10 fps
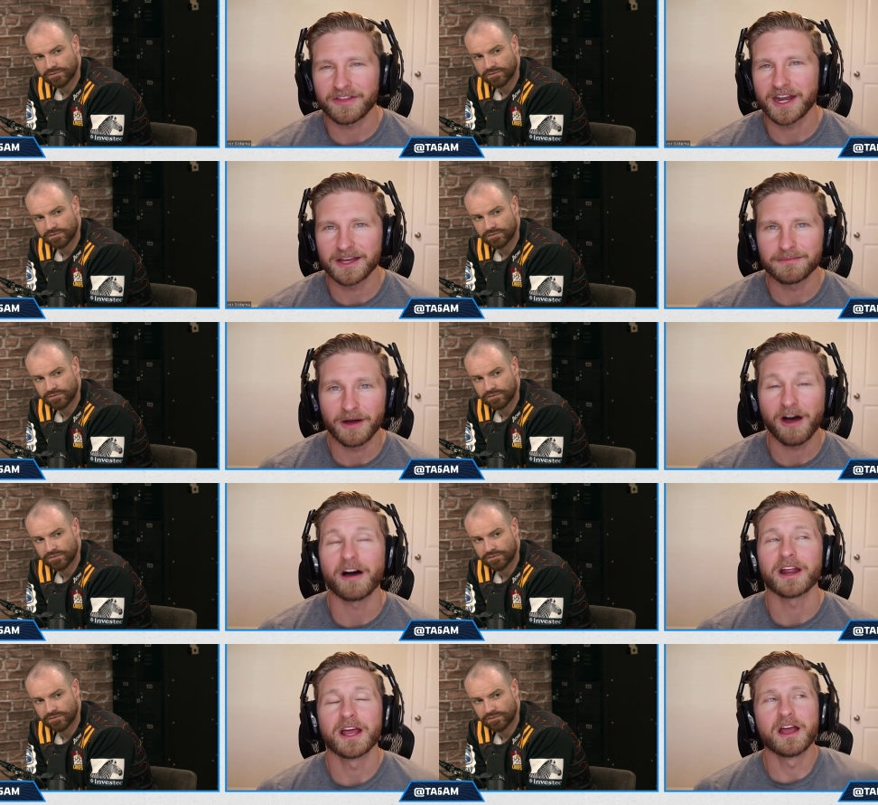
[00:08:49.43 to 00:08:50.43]
Speaker 1: on than him
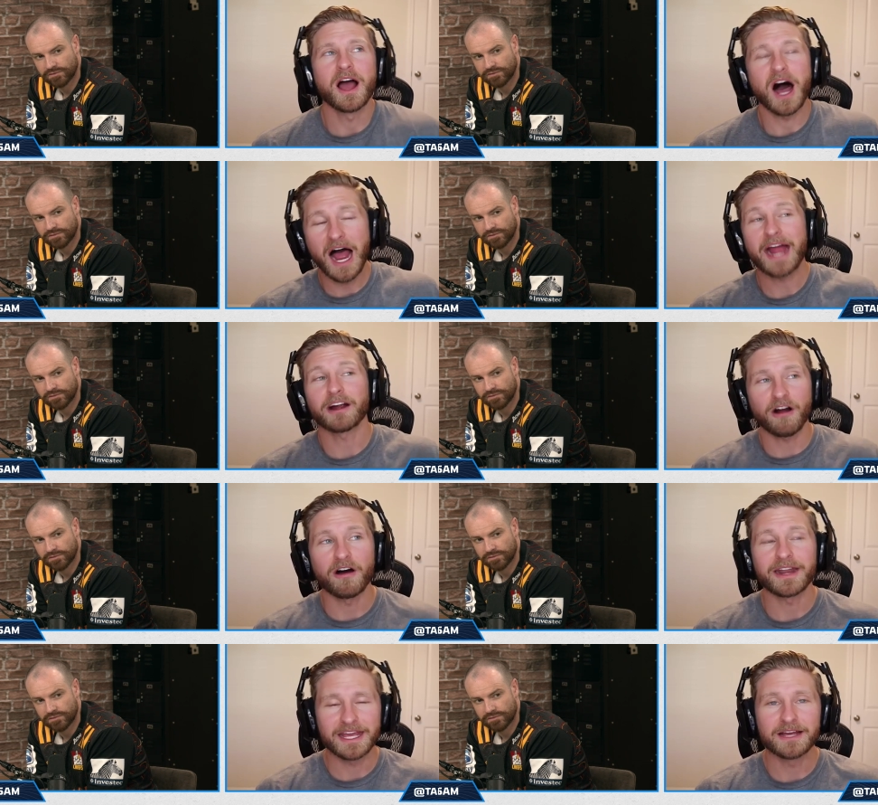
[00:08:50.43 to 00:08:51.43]
on
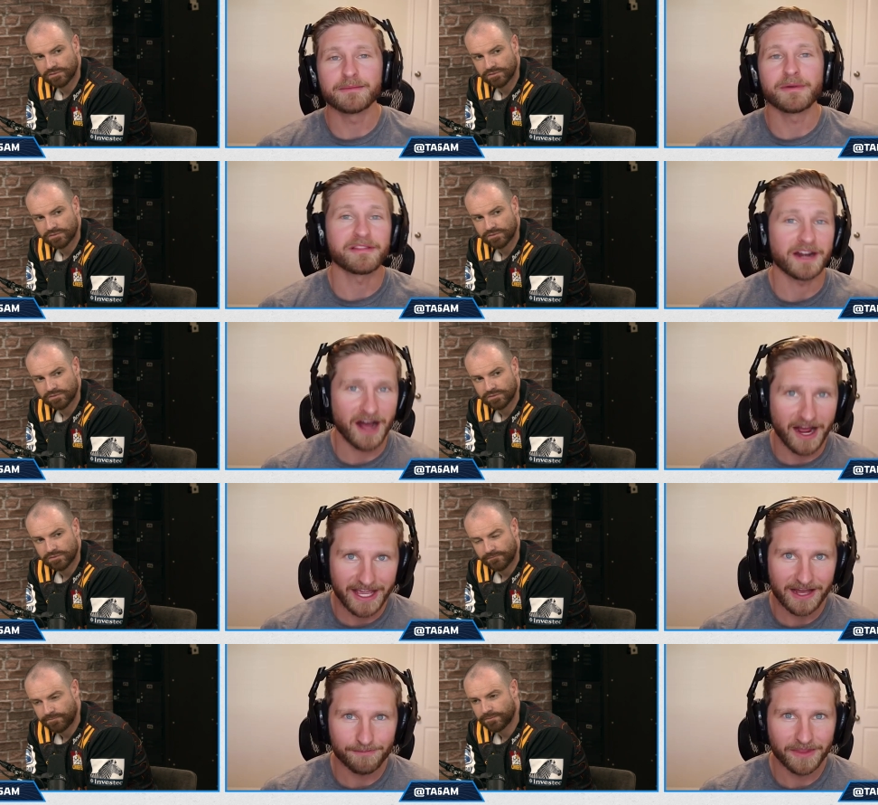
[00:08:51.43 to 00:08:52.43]
higher on him than
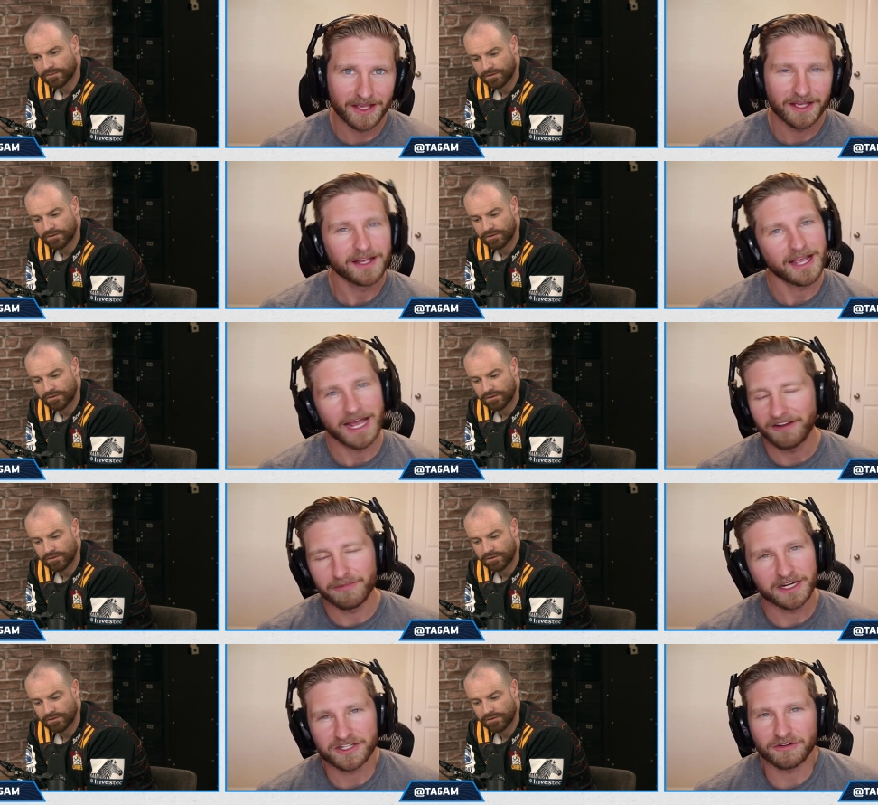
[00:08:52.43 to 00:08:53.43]
I am.
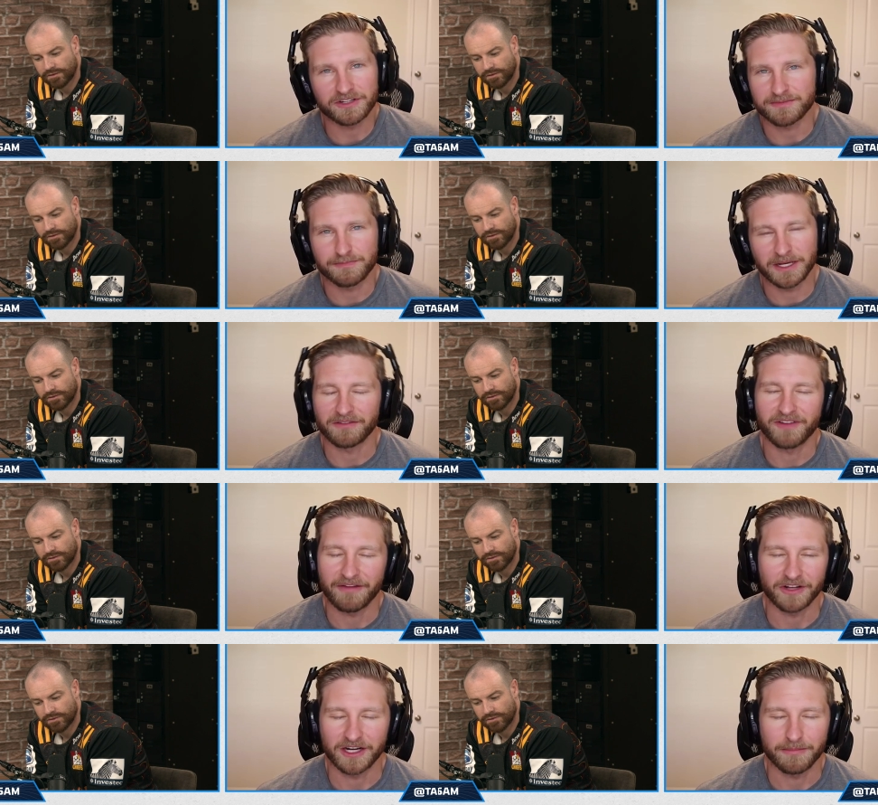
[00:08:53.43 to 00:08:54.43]
And if Minnesota's pick at
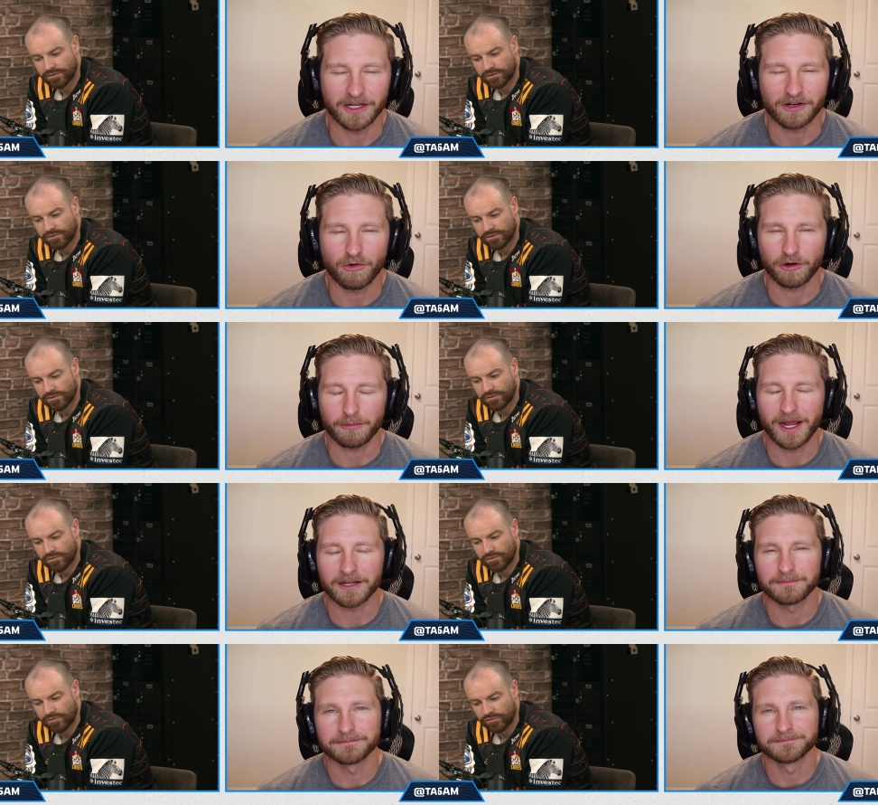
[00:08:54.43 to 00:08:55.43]
five, they're going to pick a
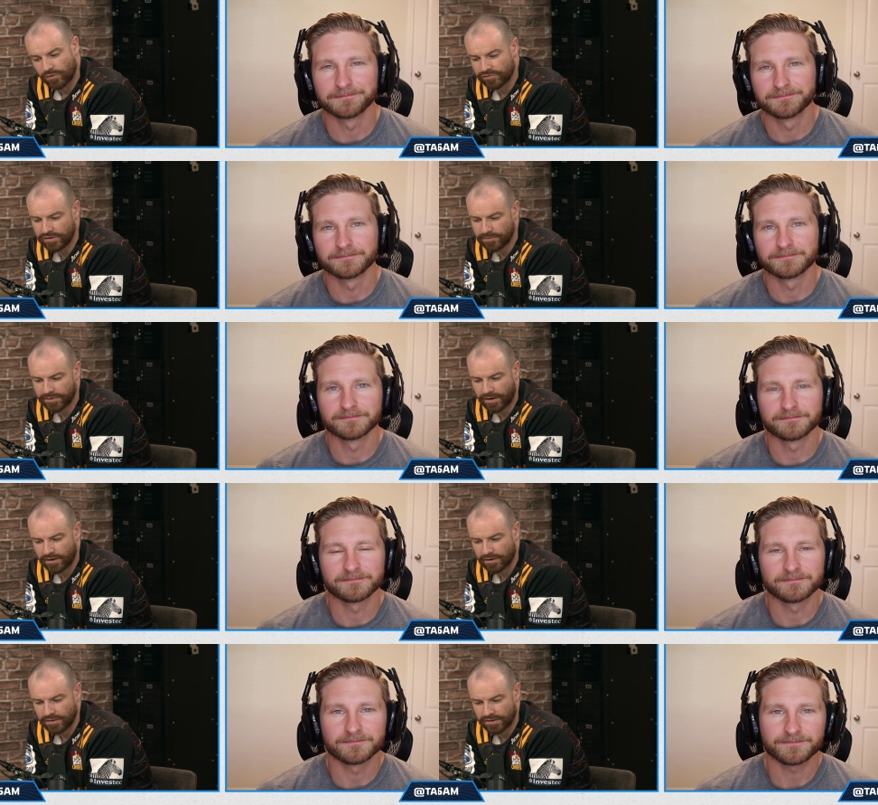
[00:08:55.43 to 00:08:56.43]
quarterback.
Speaker 2: So is he a
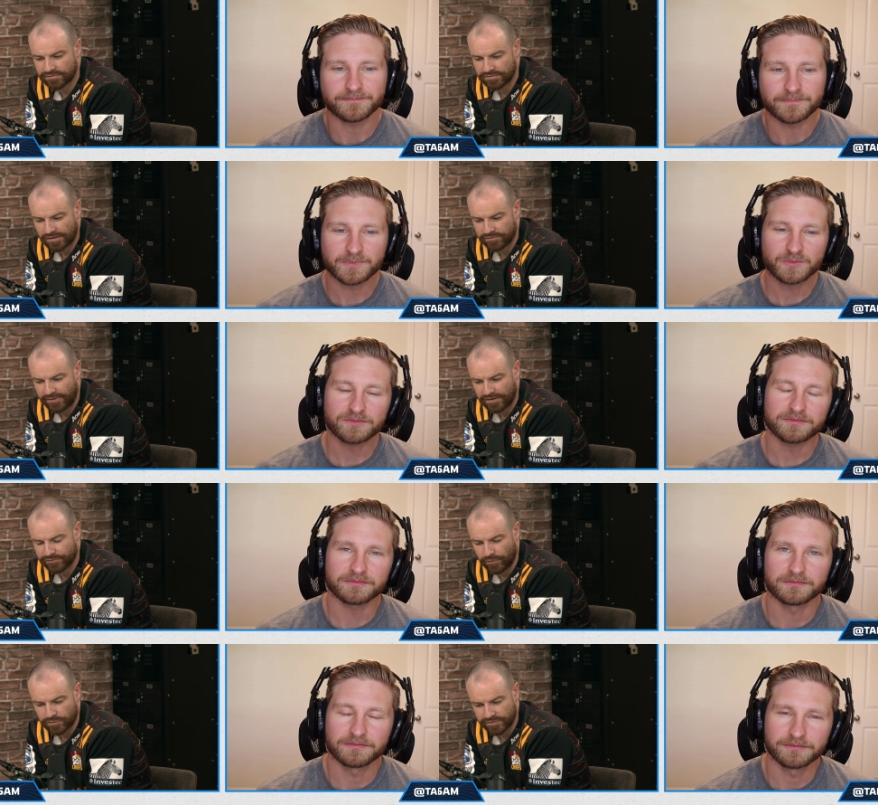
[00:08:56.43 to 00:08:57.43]
player? Let's let's
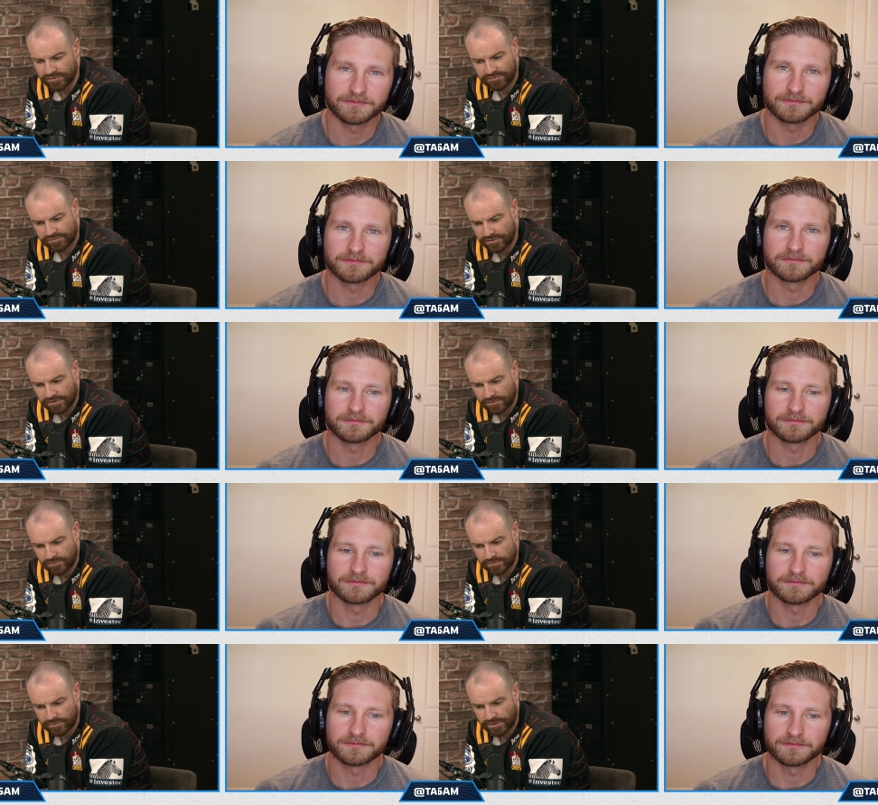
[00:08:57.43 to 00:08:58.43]
fast forward this, you
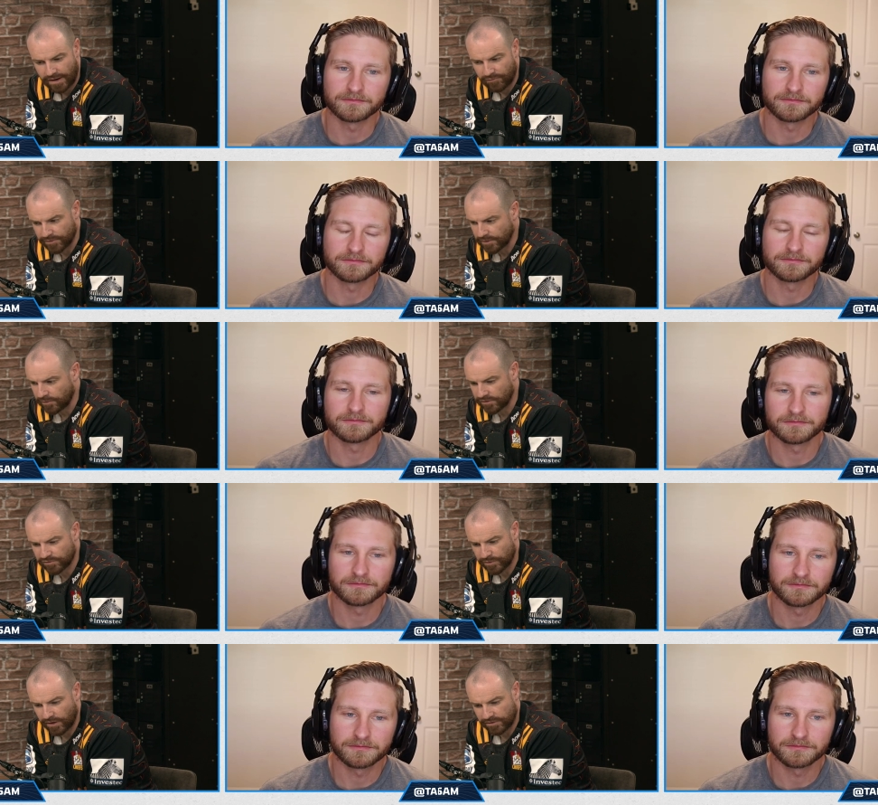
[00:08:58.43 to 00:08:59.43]
know, however many
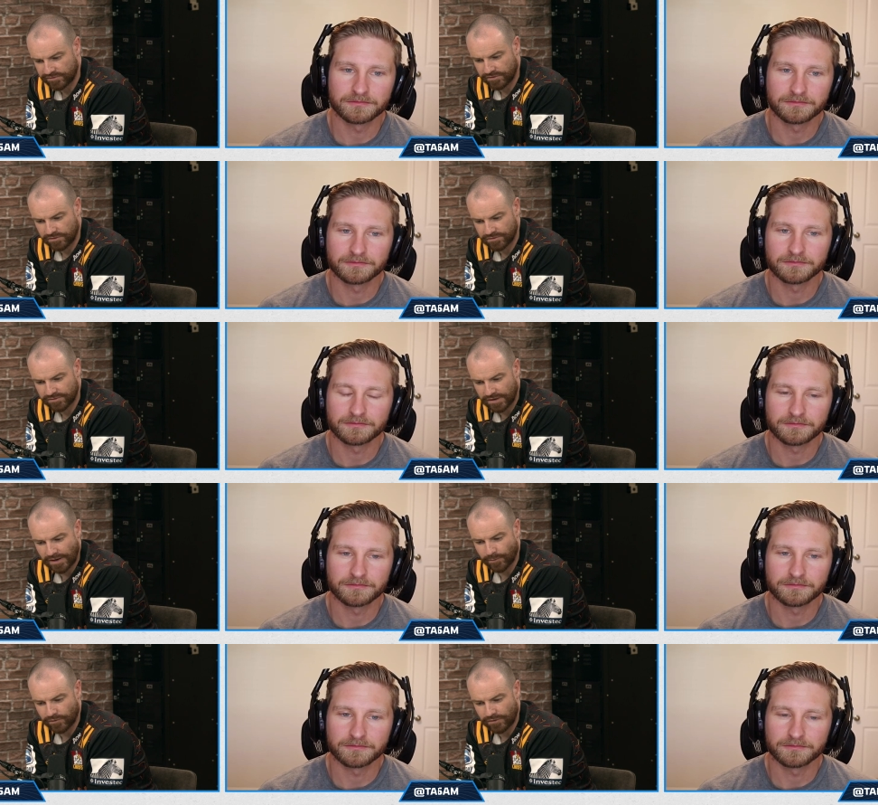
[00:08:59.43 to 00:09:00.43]
months we are till till
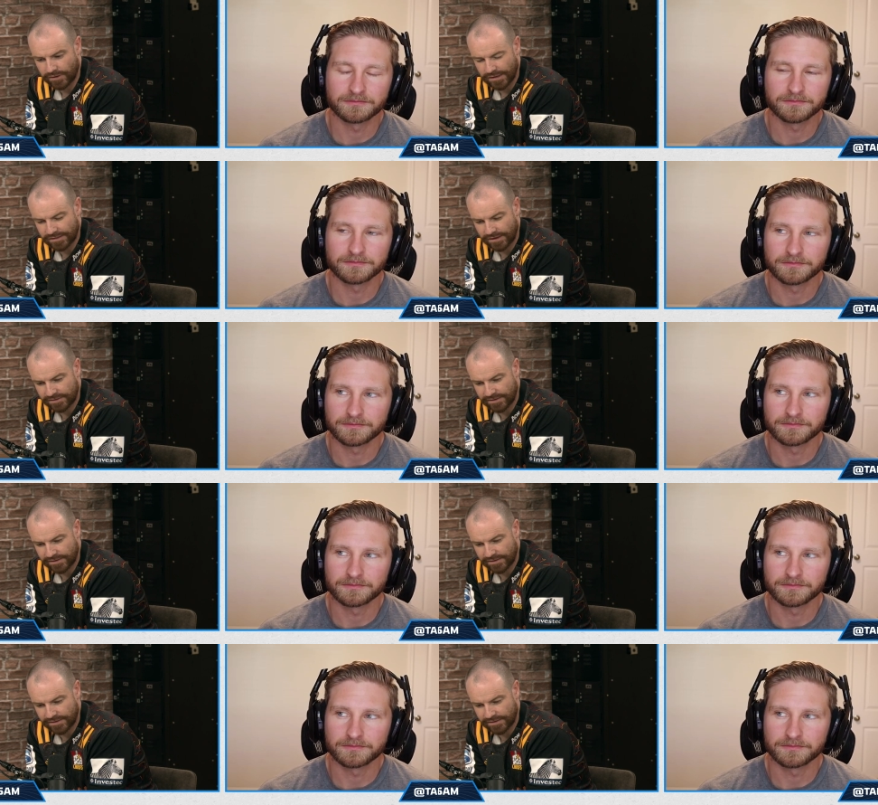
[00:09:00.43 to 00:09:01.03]
April, and think